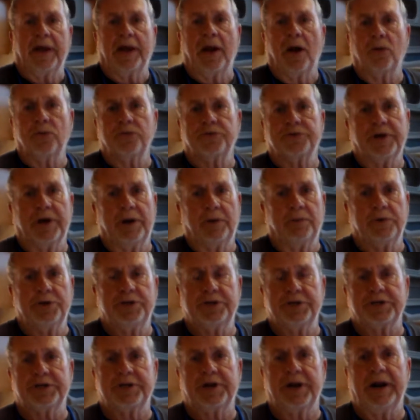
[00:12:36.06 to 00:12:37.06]
wholesale with
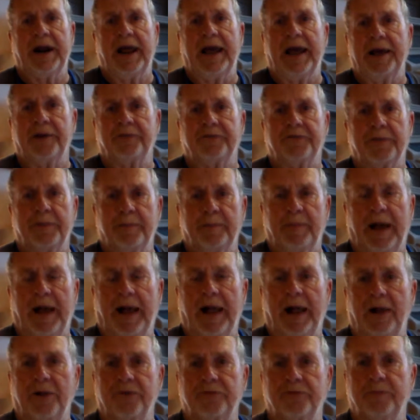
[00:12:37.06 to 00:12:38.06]
just an ad for the
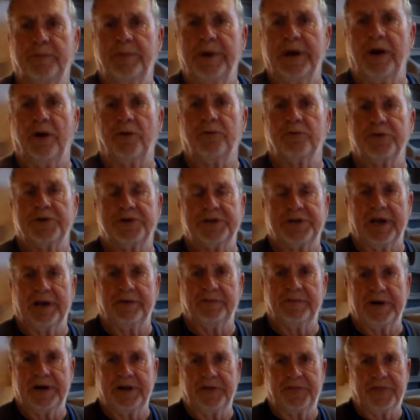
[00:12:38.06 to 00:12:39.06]
miles will be over
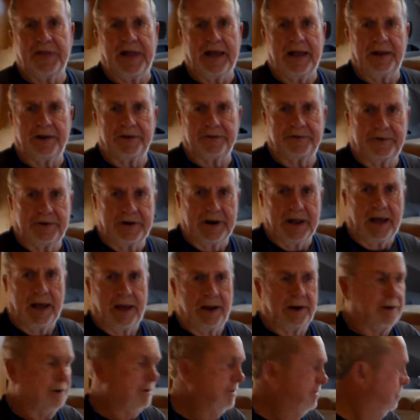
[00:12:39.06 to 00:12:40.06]

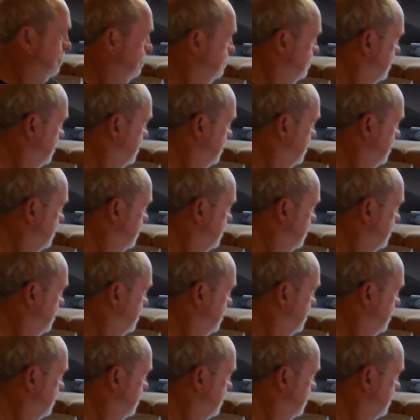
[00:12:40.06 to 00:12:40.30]
$70,000.